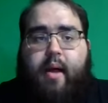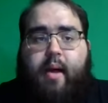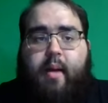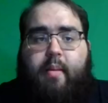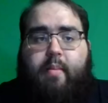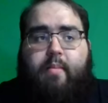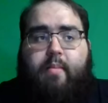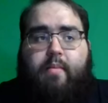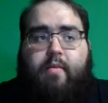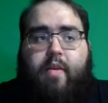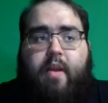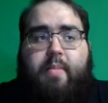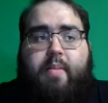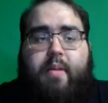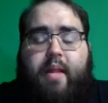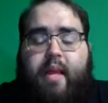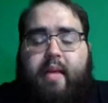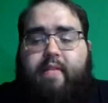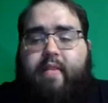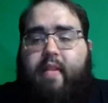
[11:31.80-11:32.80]
We
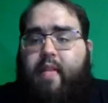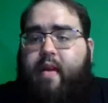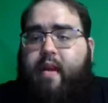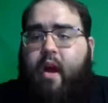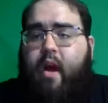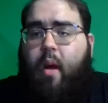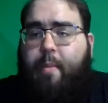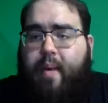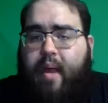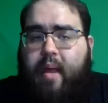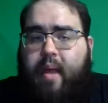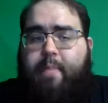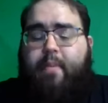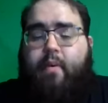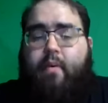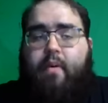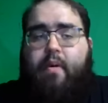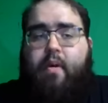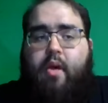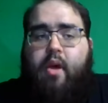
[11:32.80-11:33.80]
believe that there are
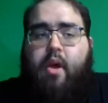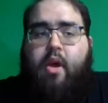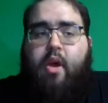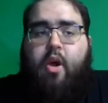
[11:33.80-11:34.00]
people